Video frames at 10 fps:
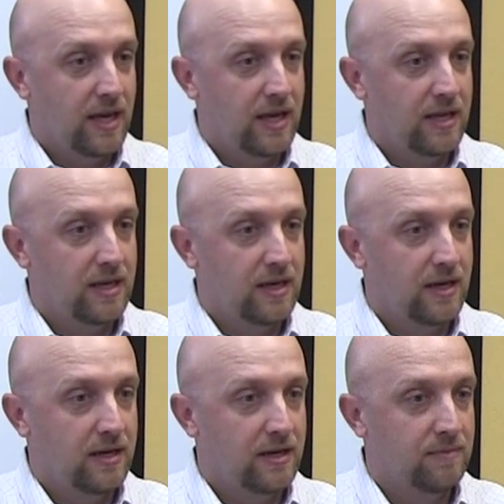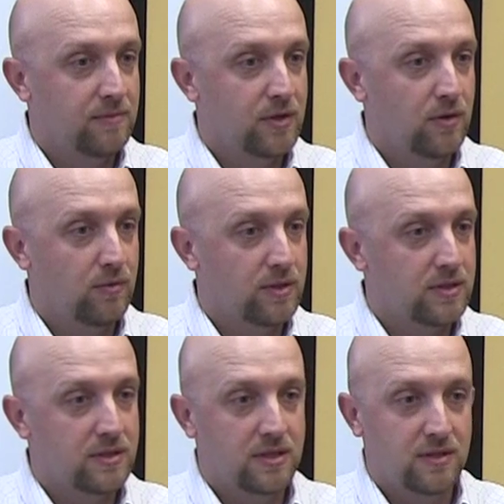and um, you know
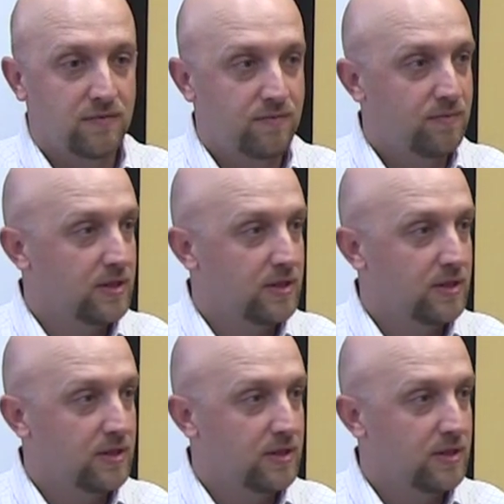it's it's